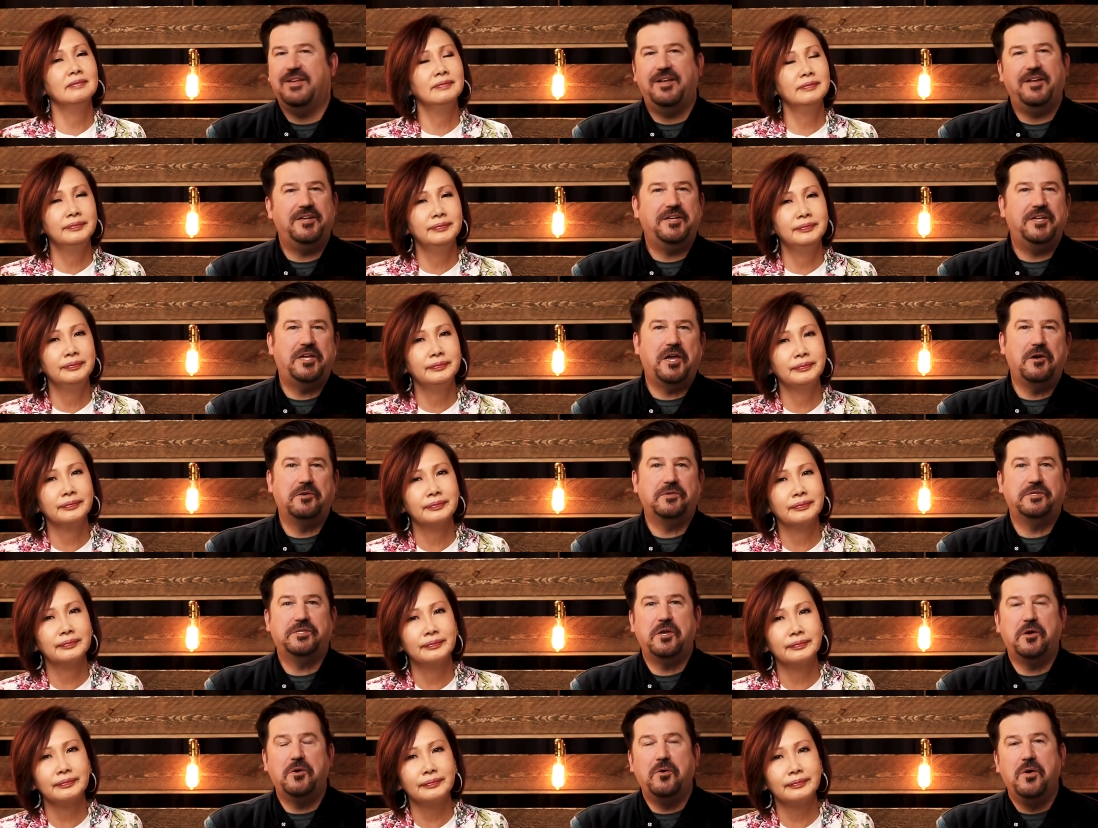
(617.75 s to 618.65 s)
Speaker 1: There you go.
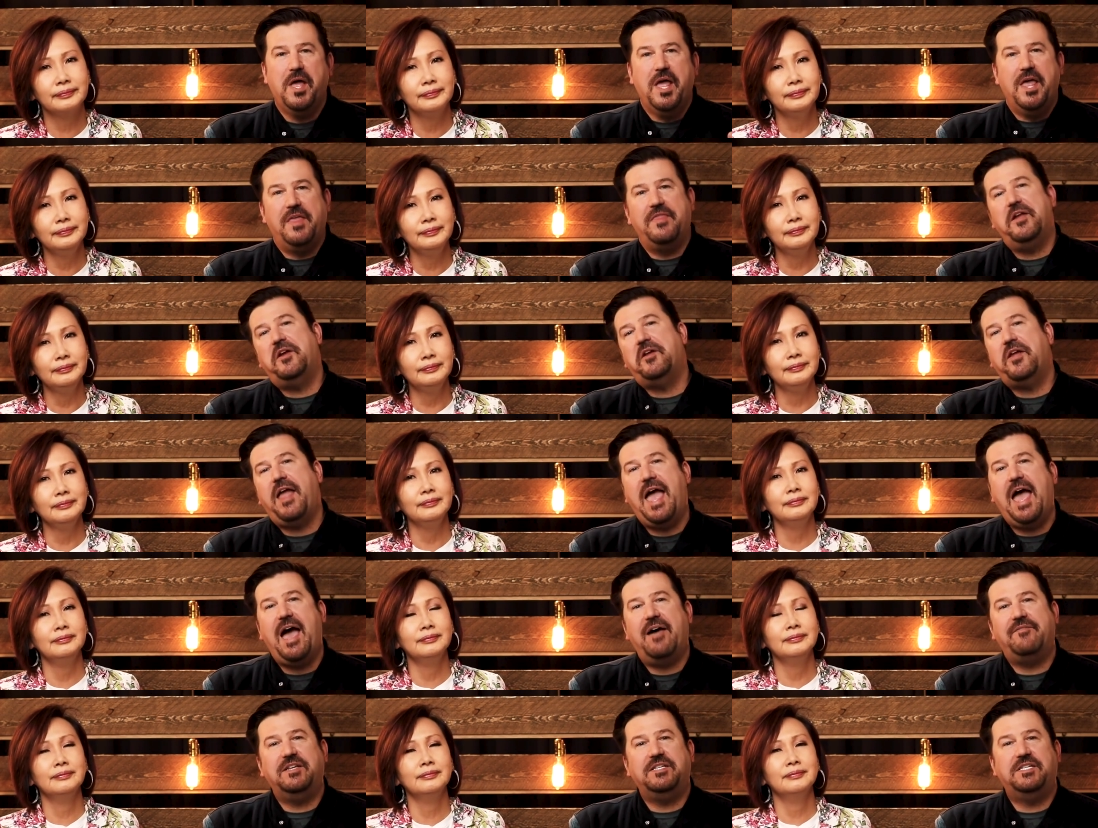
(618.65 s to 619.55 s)
So there you
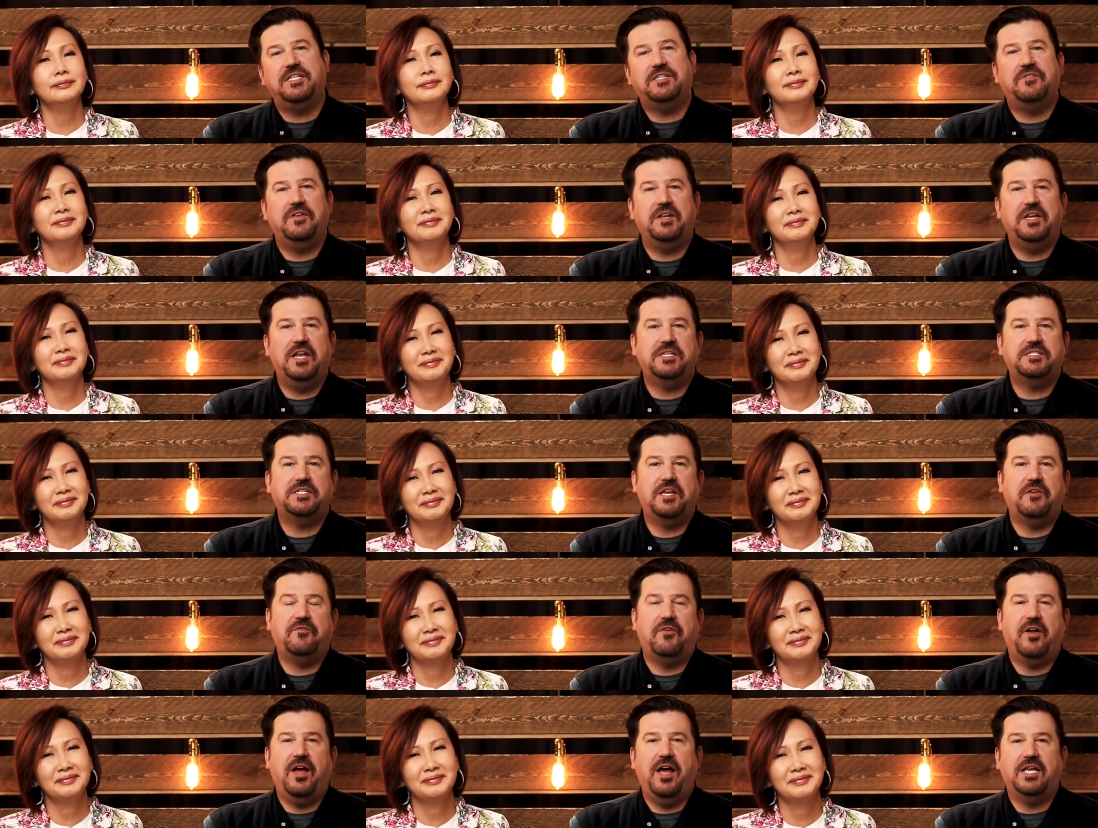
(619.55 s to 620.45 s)
have it. Just a
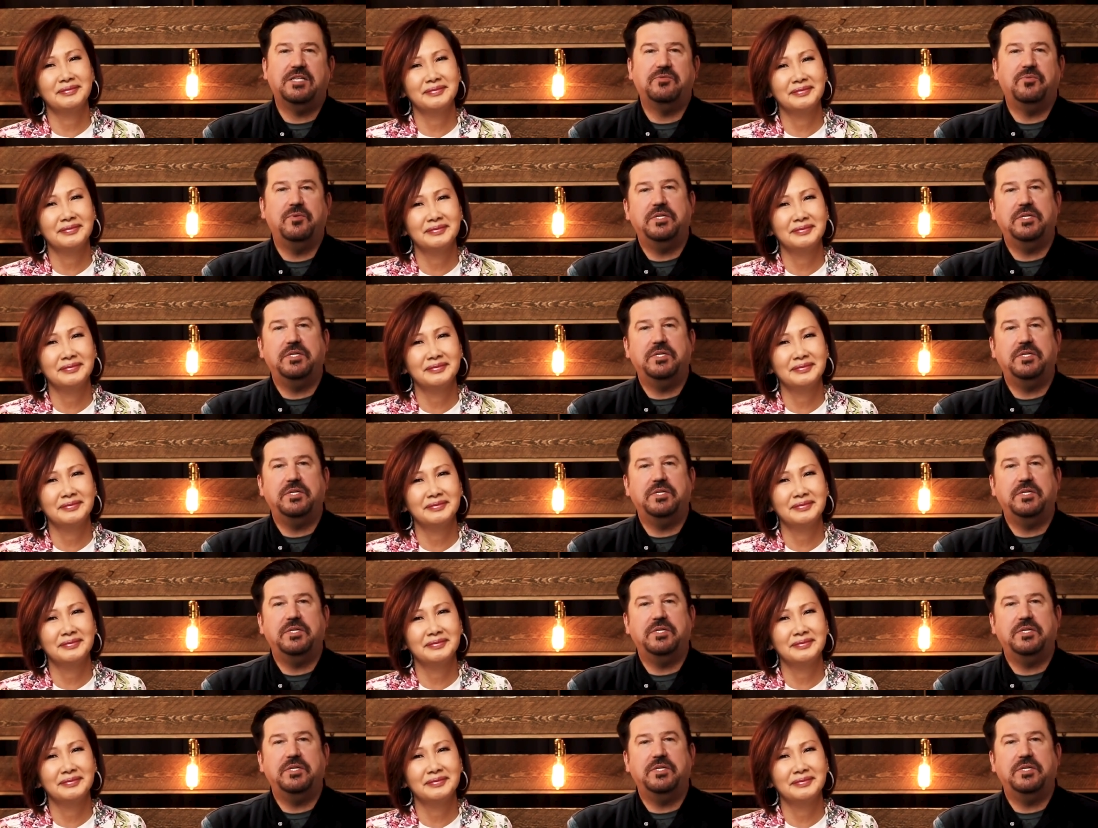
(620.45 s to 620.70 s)
nutshell for us.